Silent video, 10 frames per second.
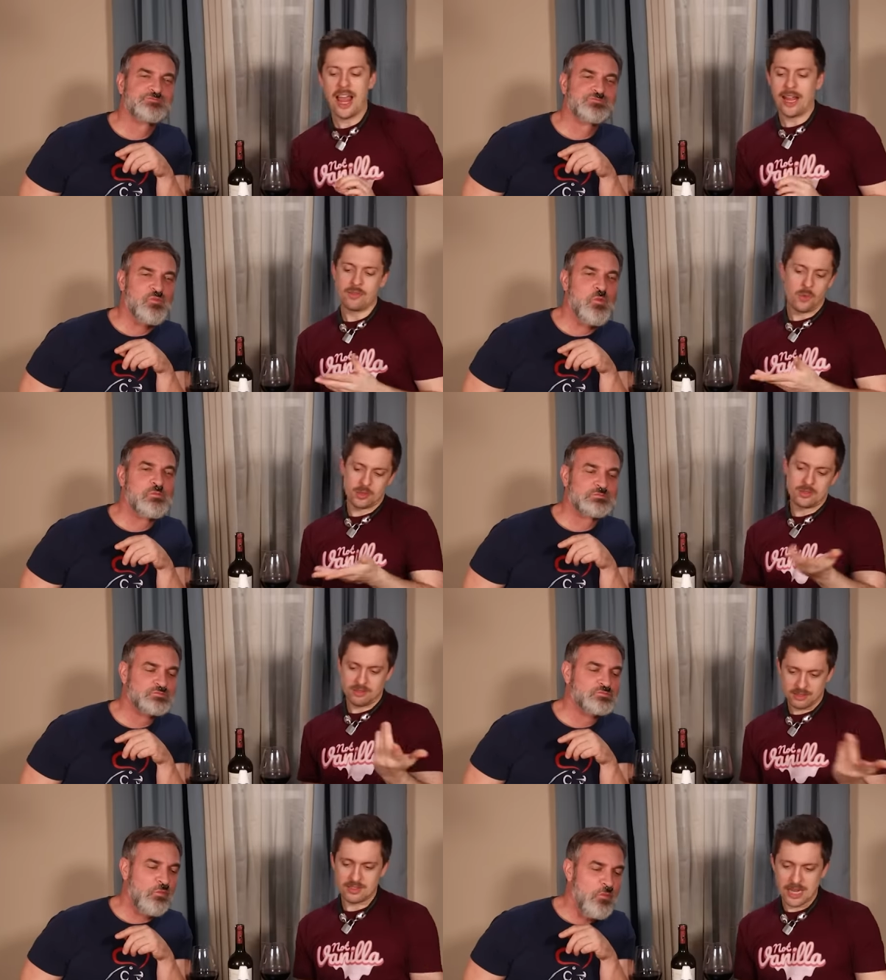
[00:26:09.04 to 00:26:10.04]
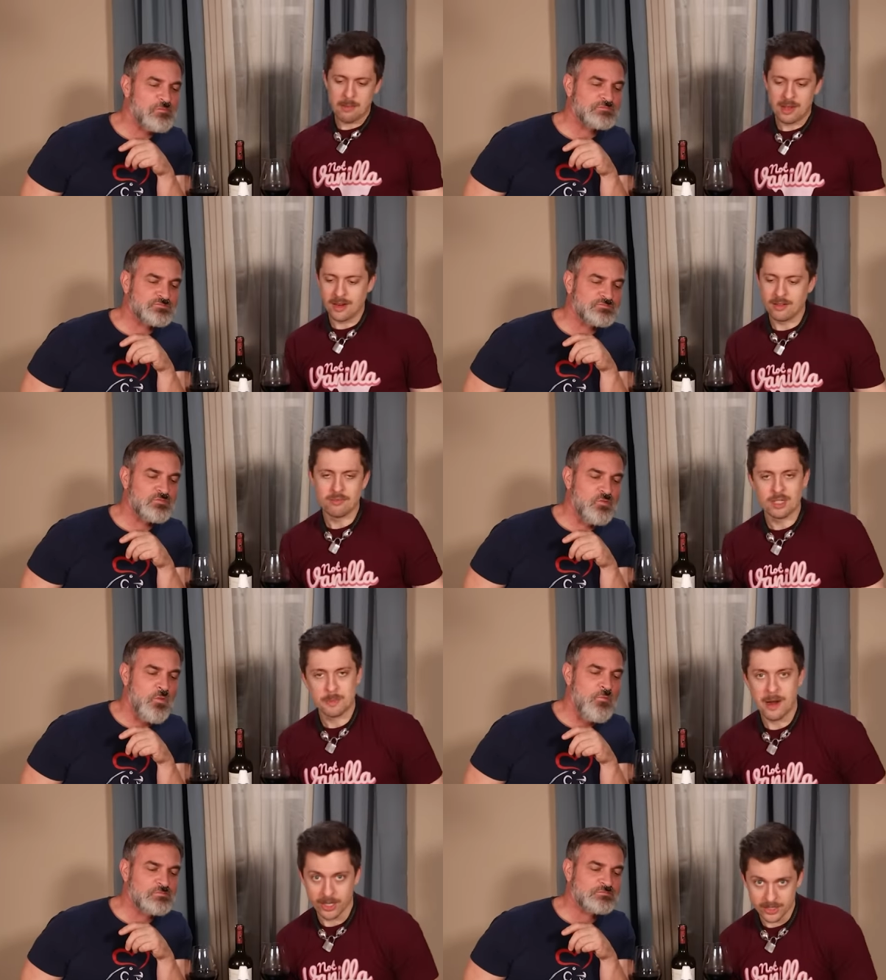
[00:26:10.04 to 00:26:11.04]
Speaker 1: and of course, salmon and
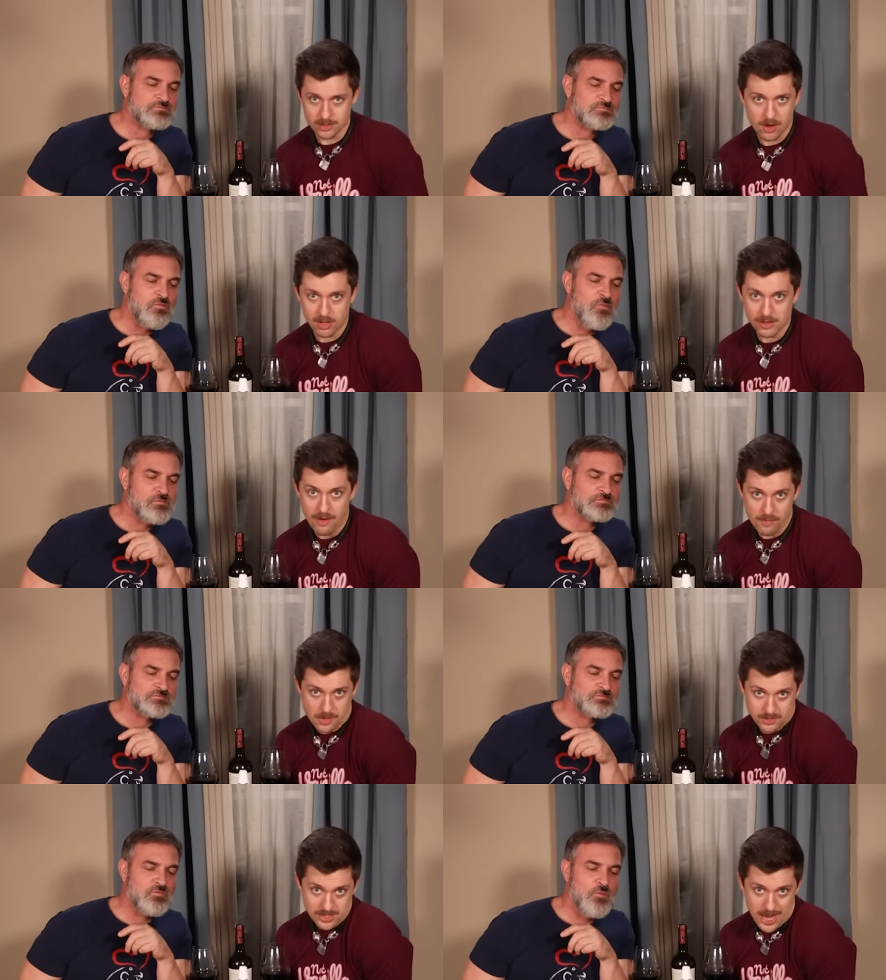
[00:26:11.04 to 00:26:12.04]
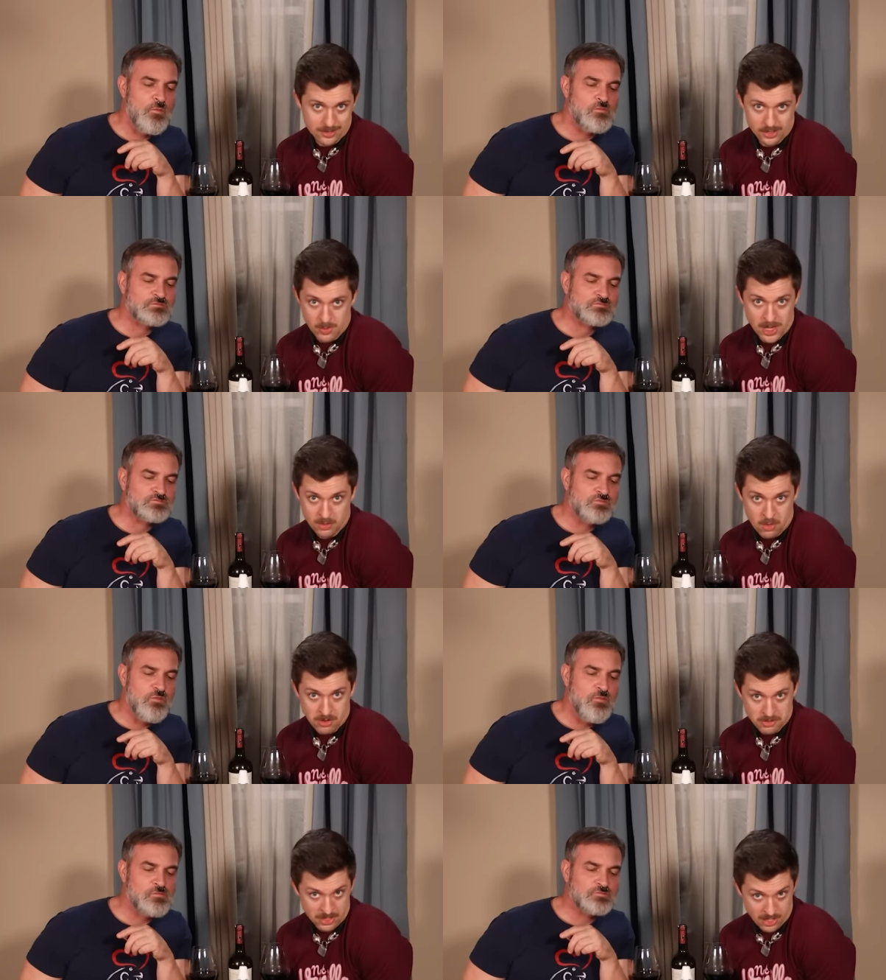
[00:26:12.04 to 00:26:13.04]
asparagus are all aphrodisiacs as well,
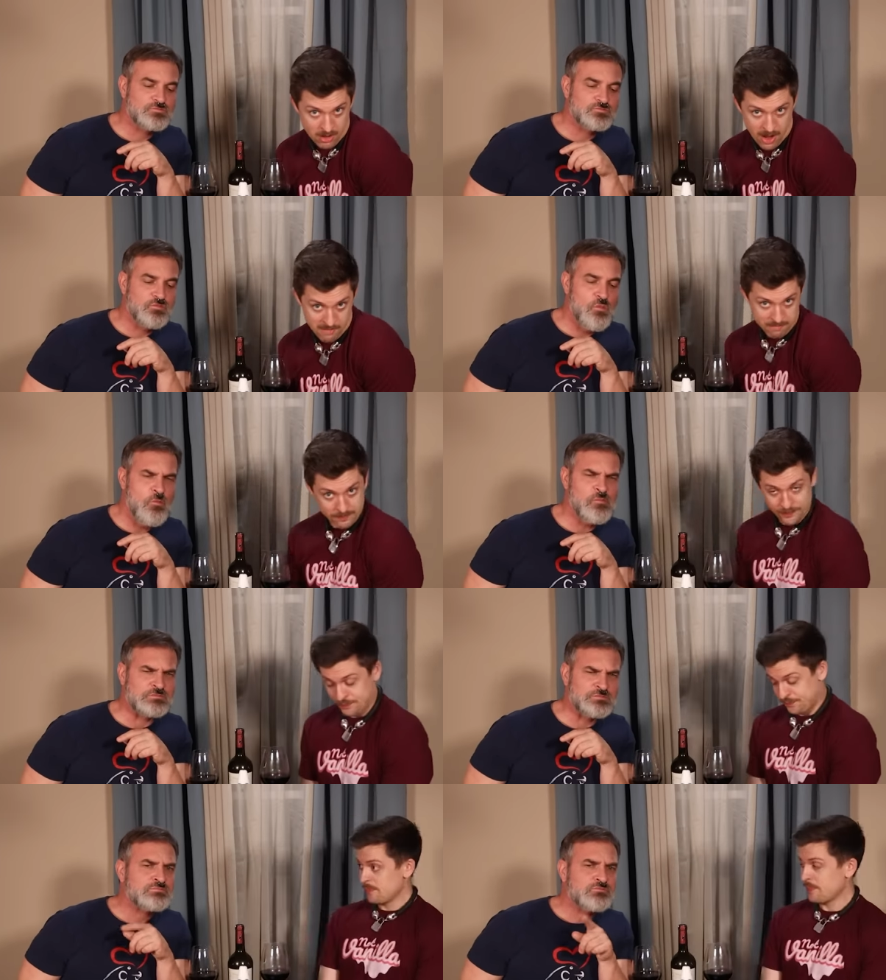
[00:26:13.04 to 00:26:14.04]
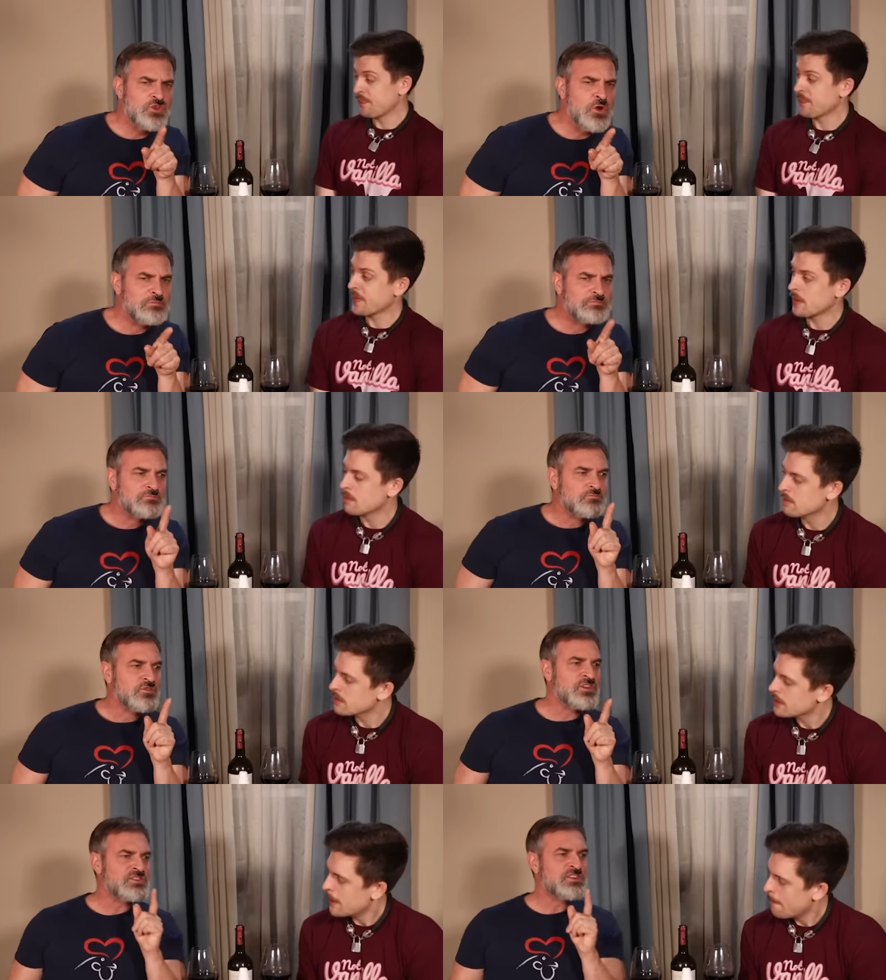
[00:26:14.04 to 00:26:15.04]
according to the internet. Hmm.
Speaker 2: So
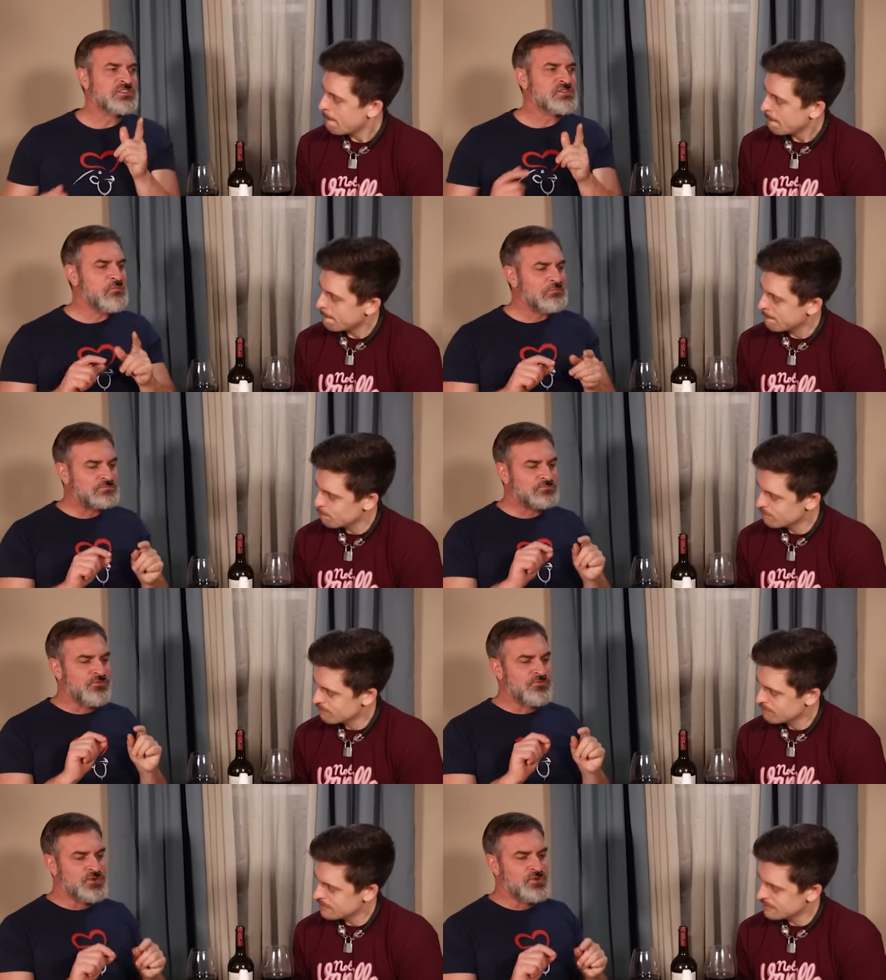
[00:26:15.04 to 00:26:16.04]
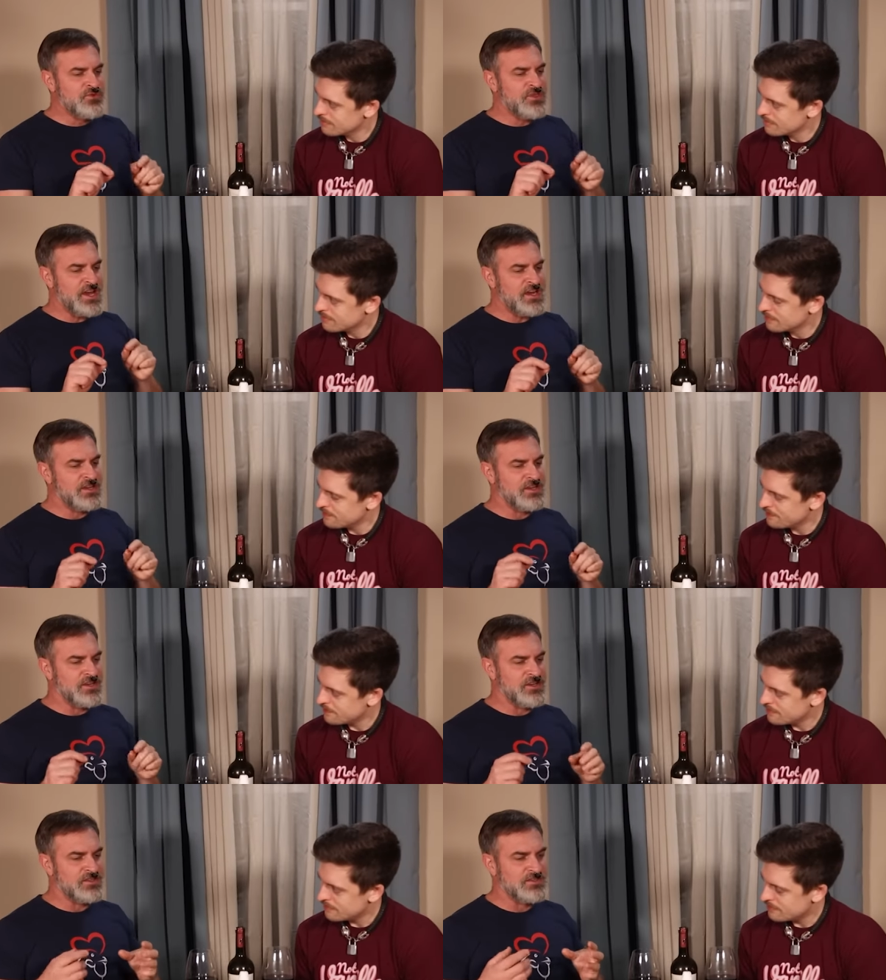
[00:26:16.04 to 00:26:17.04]
this is food that
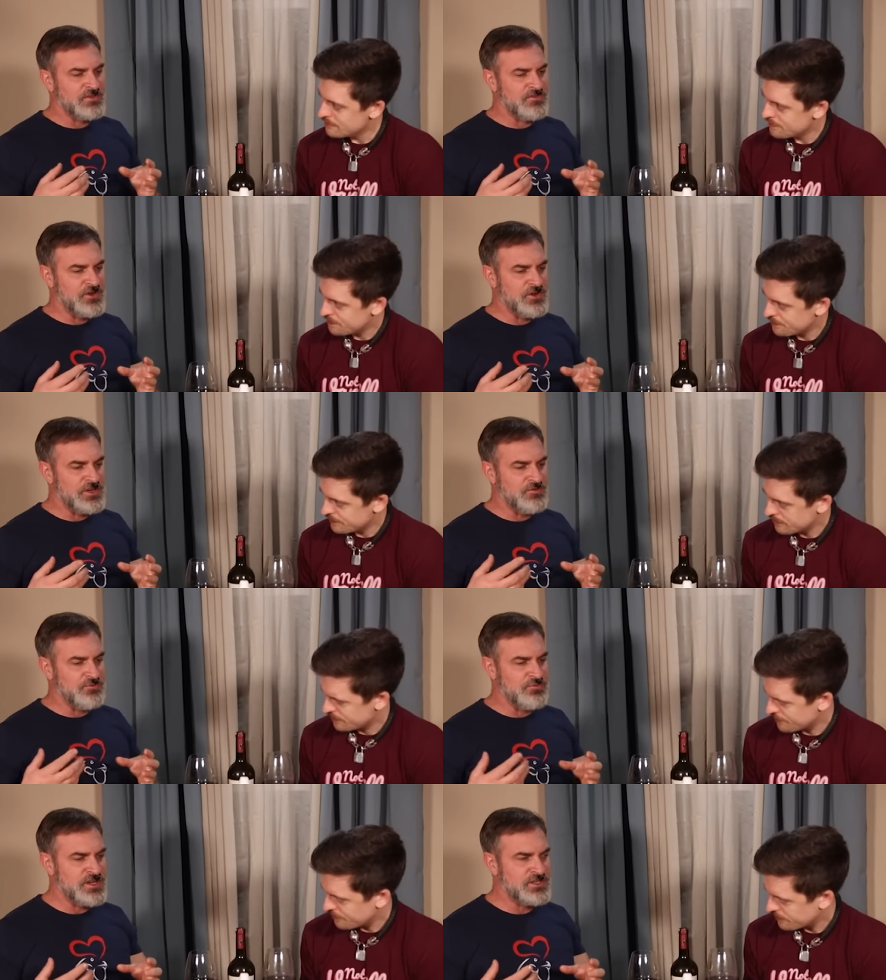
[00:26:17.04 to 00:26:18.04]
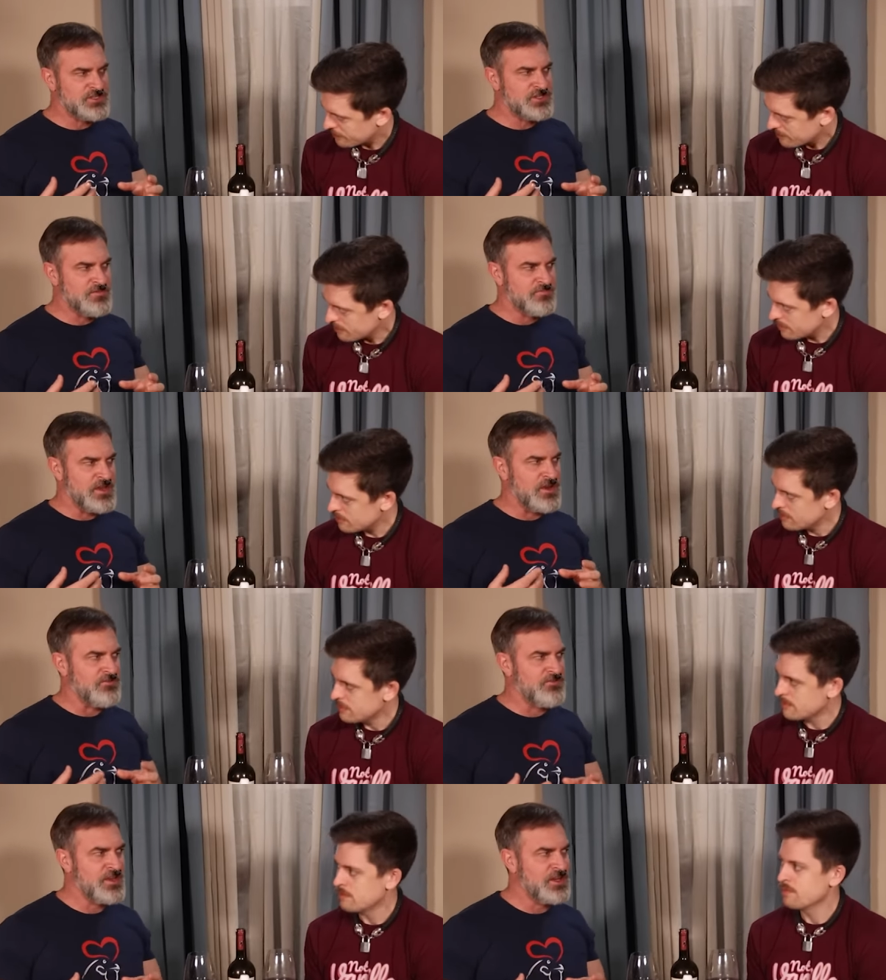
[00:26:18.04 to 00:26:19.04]
is very rich
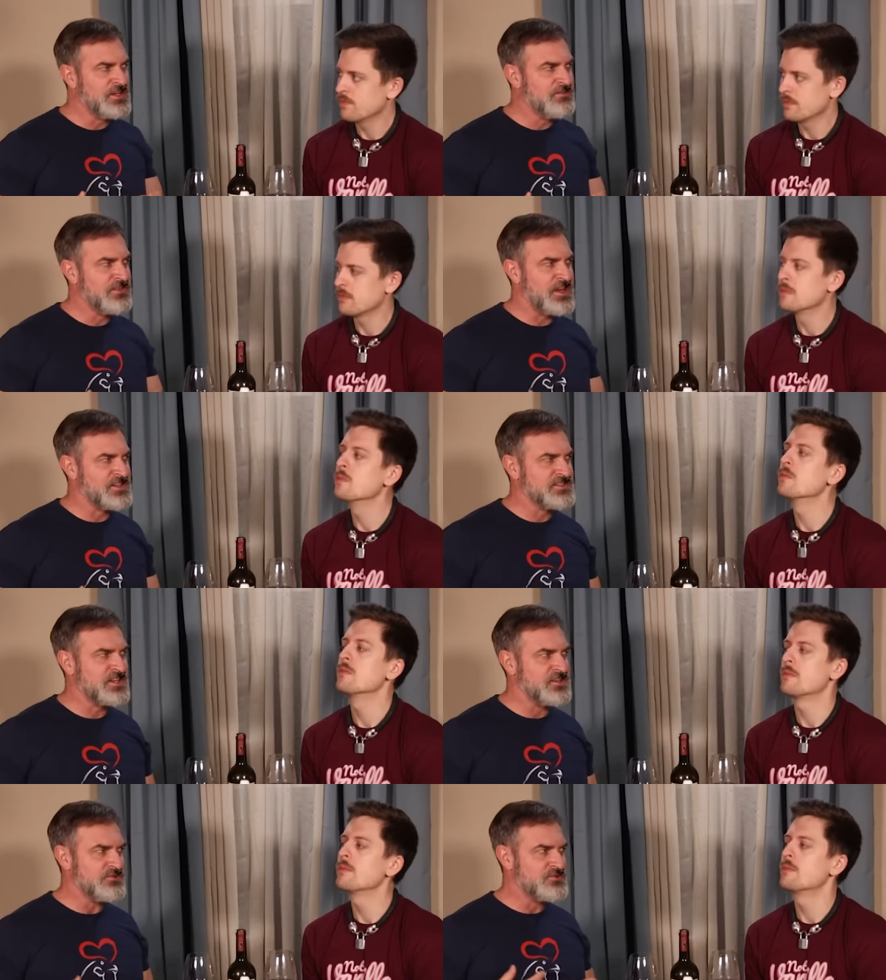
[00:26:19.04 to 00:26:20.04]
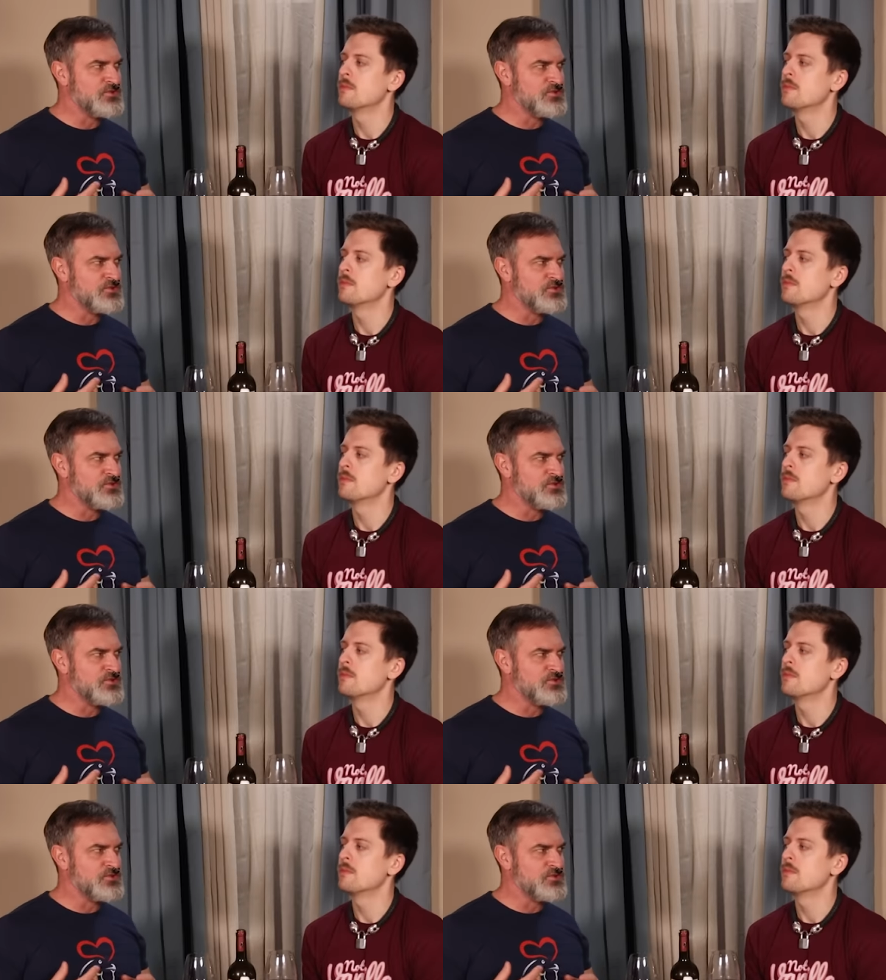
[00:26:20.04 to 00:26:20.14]
and filling that doesn't get you